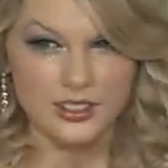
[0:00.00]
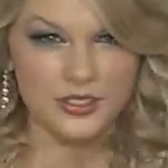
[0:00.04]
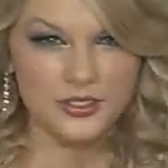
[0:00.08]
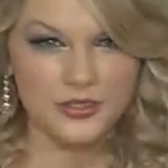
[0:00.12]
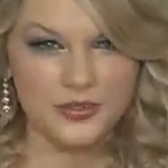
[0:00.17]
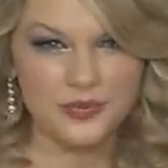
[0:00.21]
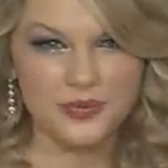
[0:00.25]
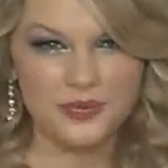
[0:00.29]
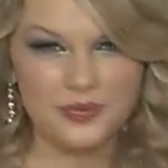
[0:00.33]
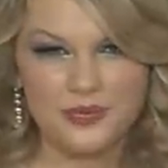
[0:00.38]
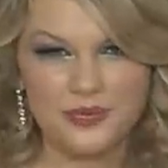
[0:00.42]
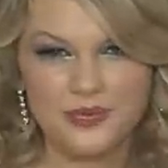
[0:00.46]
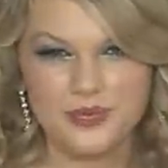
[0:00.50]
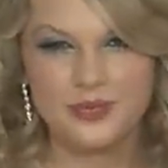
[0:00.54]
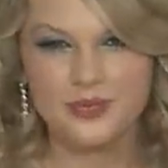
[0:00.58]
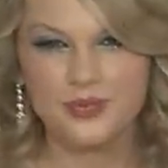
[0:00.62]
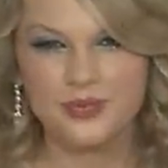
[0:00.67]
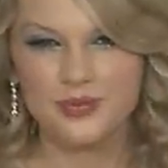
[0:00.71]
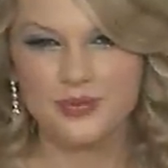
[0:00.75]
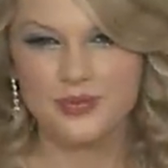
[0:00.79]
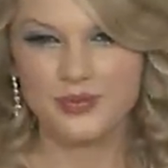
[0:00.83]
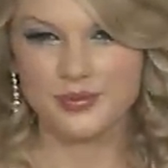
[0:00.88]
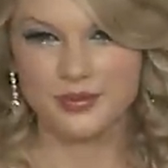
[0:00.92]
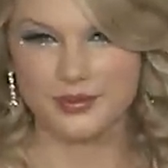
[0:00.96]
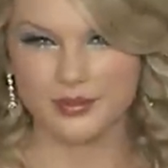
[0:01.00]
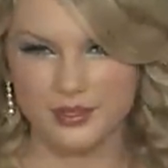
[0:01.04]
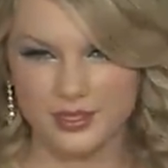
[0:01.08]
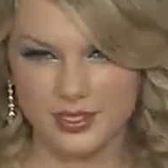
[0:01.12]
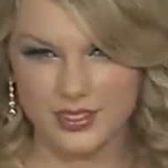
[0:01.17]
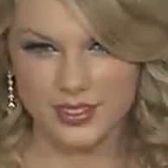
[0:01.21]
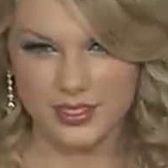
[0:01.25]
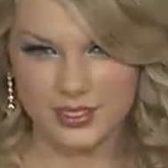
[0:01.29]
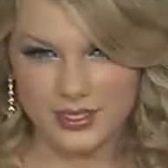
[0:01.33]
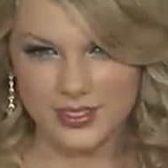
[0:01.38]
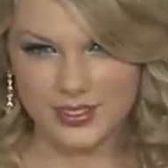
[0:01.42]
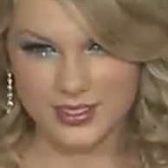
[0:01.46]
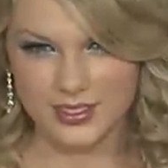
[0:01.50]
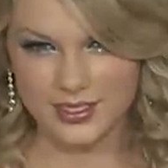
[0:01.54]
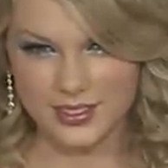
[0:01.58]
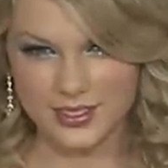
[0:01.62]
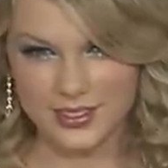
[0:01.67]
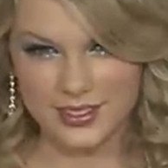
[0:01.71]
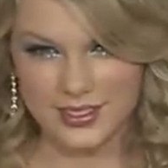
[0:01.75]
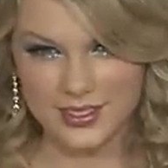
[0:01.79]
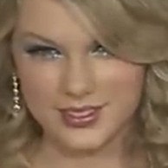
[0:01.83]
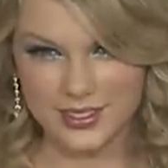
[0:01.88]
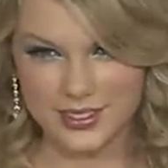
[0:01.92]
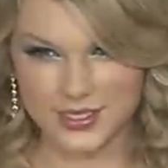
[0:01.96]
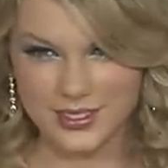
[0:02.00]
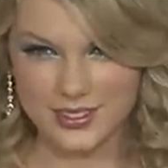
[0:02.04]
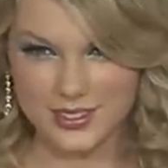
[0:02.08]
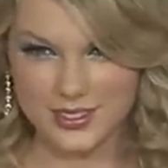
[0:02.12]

the fantastic juggernaut that it did,